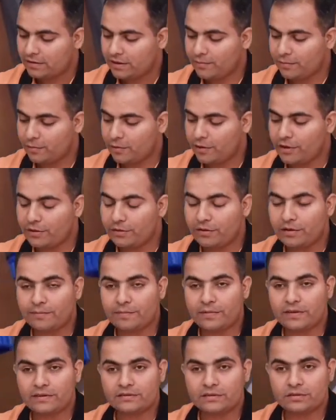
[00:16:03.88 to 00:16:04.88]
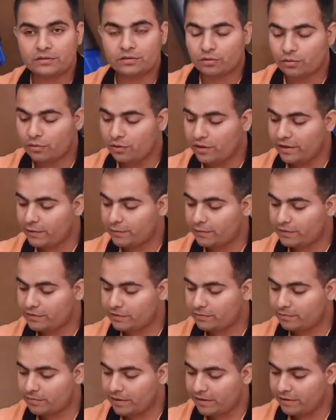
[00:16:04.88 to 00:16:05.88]
I'm going to replace this whole
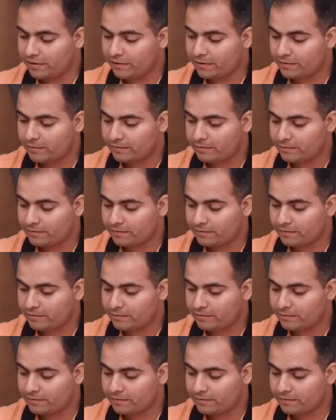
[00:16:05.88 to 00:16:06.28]
equation by